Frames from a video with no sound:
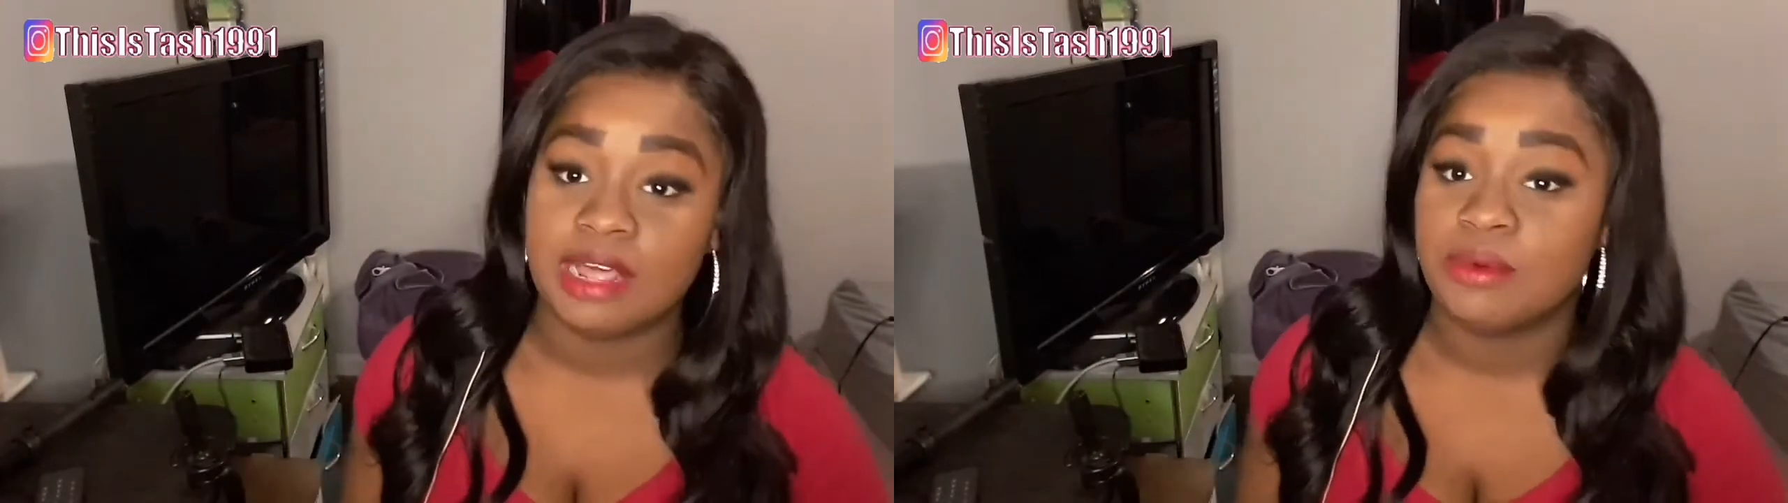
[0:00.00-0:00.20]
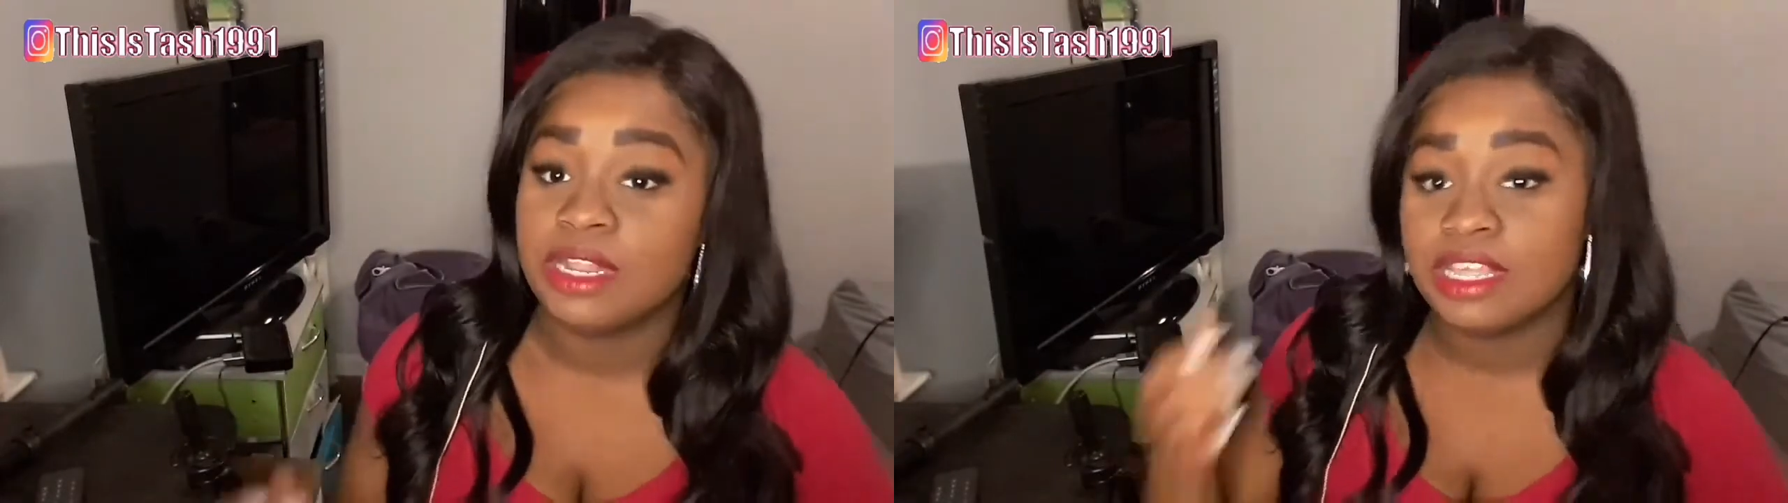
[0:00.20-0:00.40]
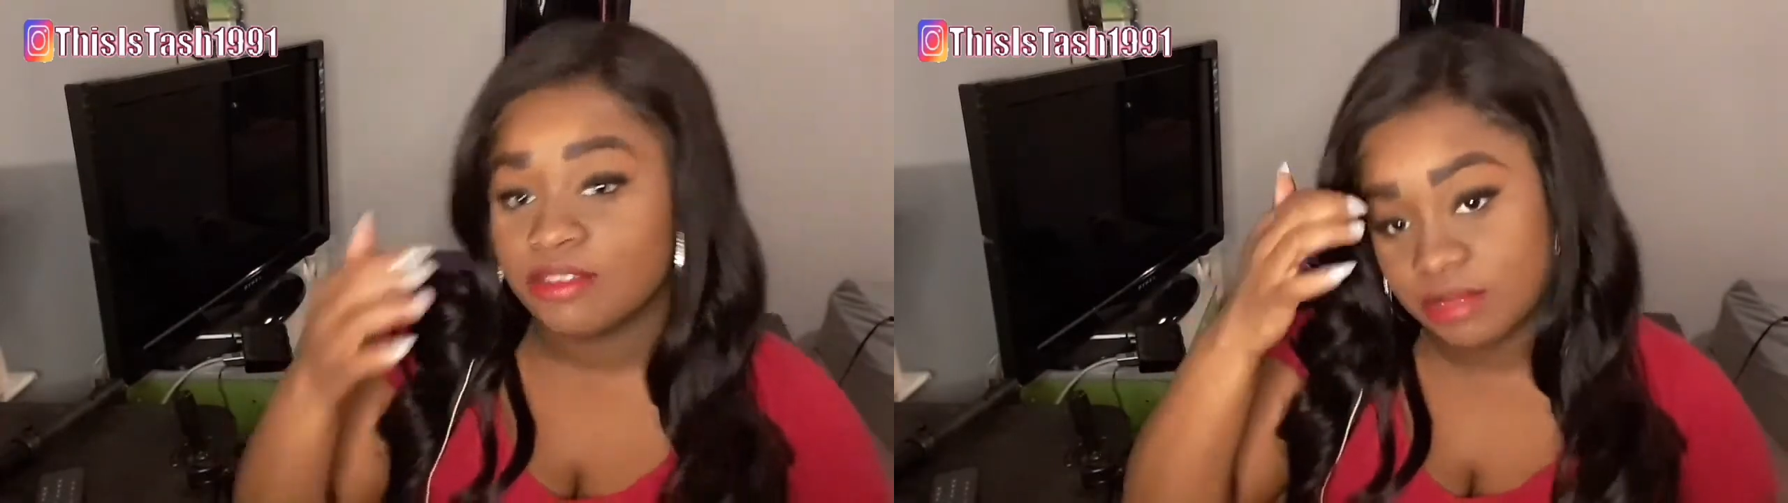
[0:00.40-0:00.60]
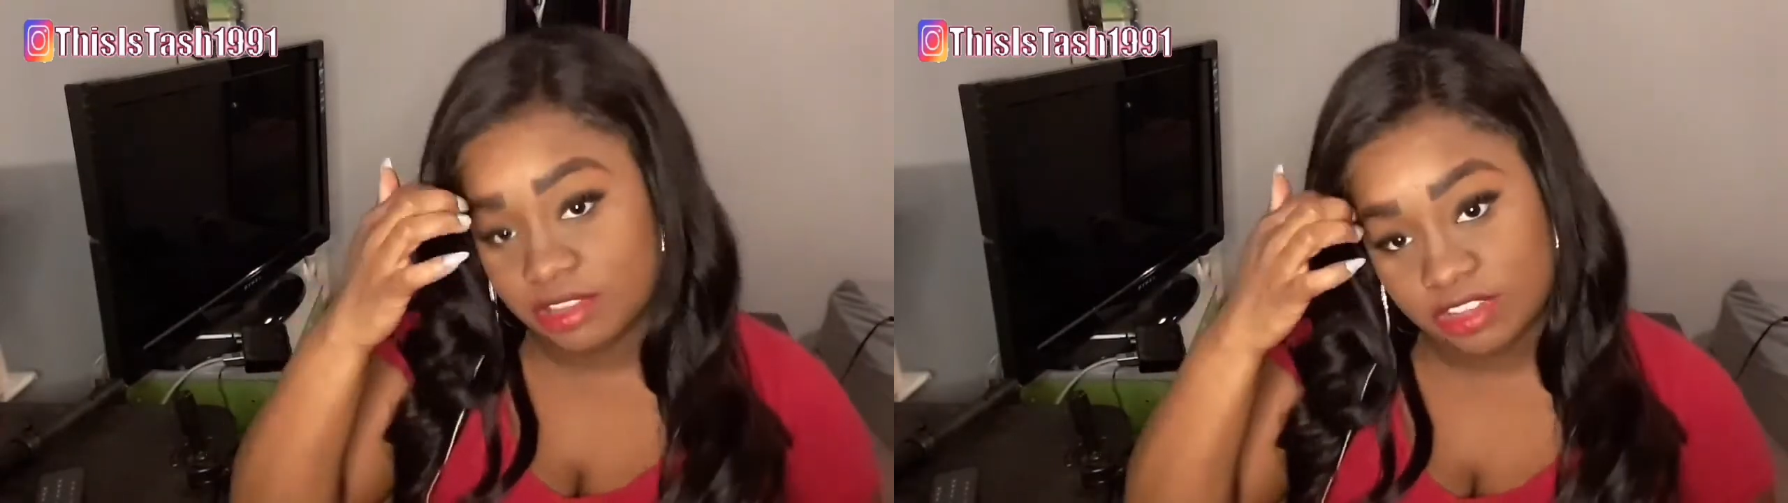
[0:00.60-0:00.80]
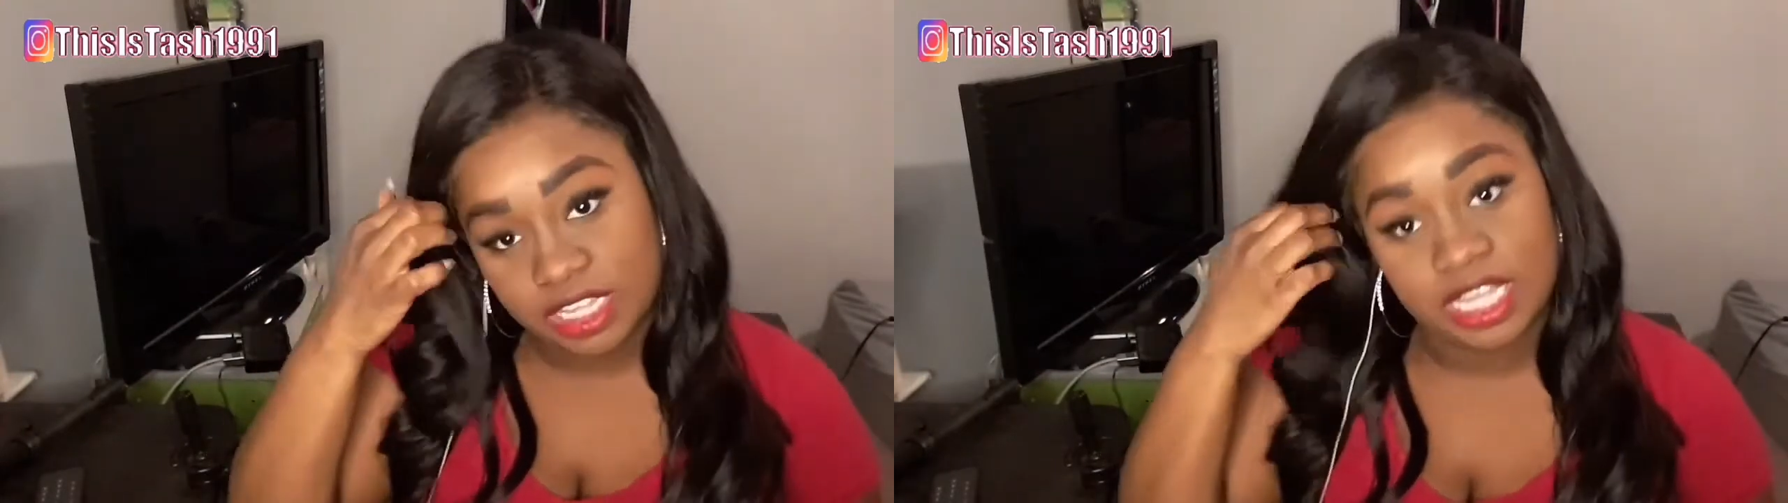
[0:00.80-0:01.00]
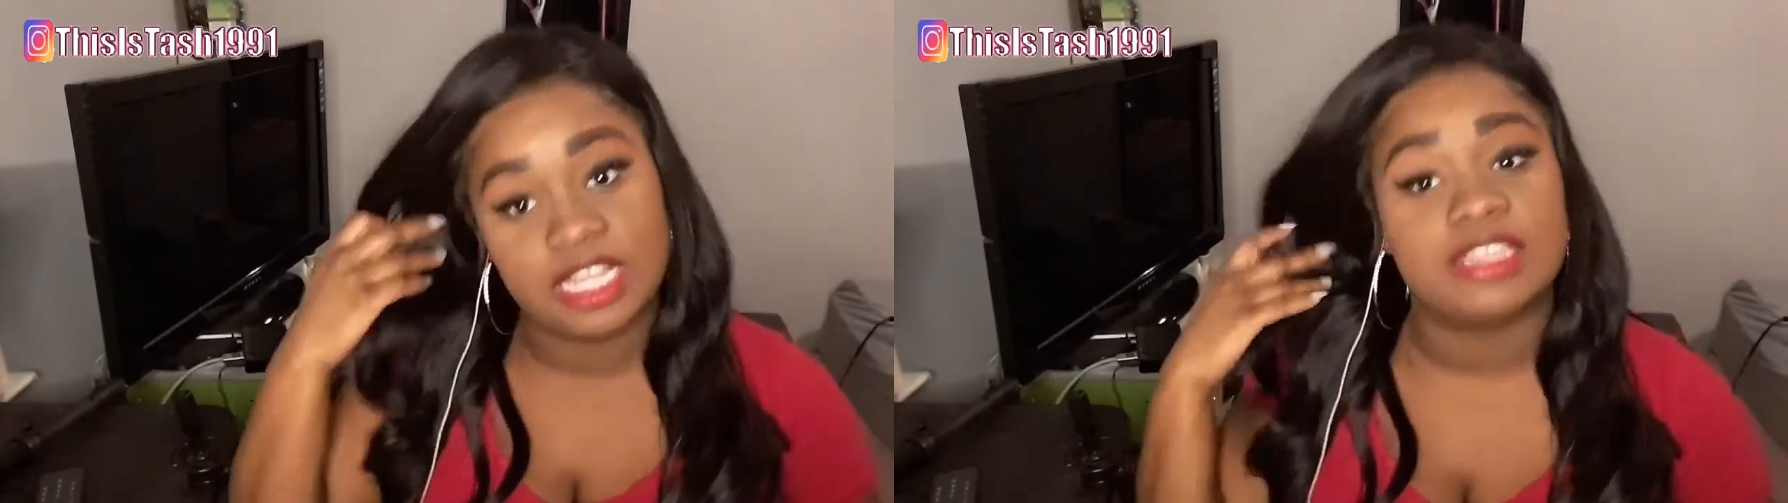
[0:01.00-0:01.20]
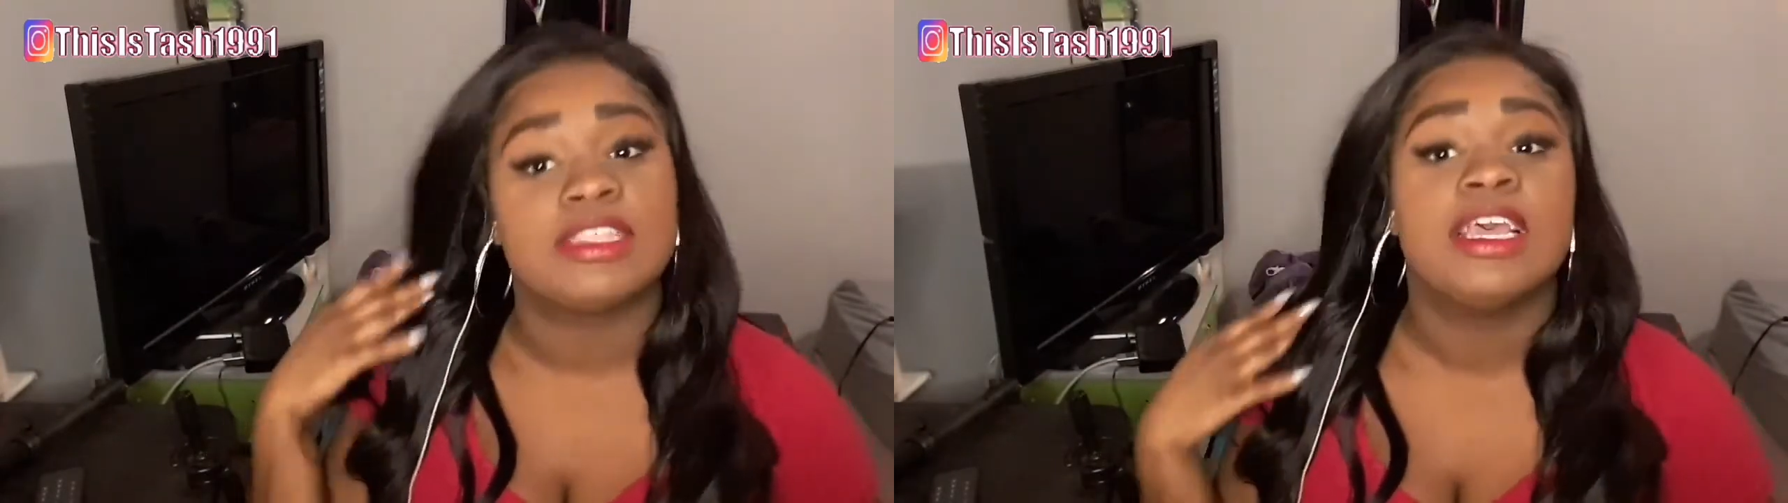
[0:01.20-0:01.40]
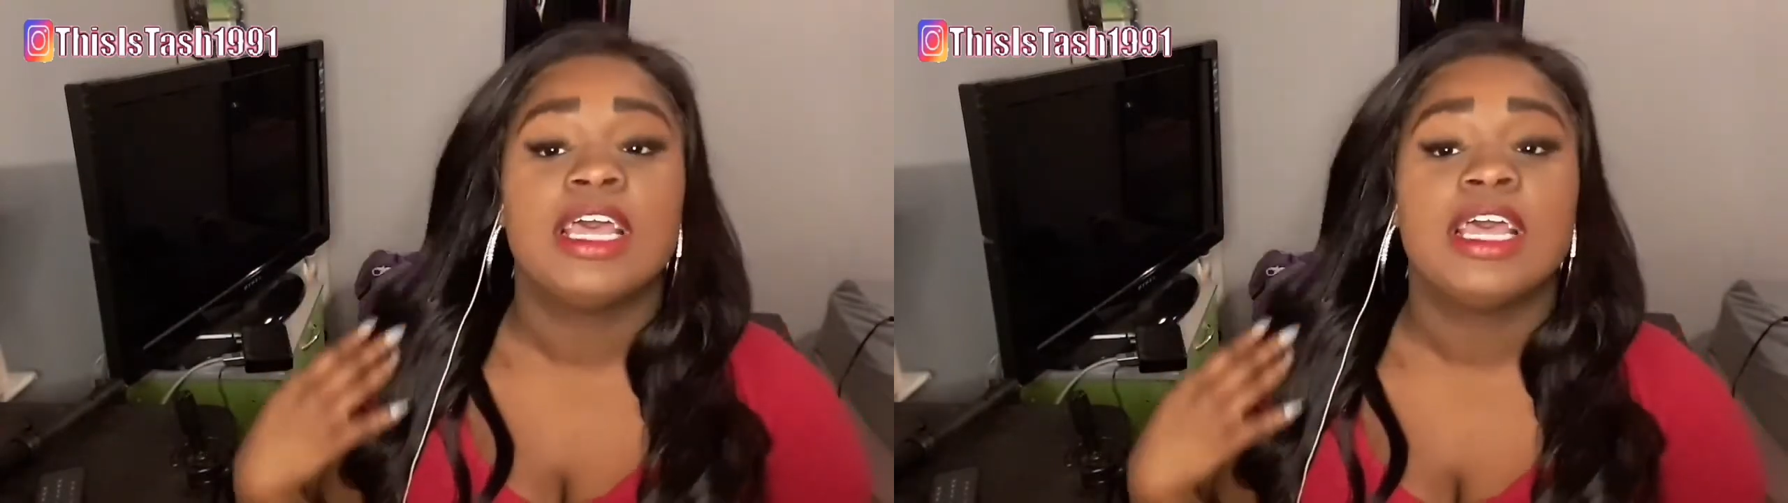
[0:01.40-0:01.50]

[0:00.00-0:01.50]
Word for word: I wanna give him a chance.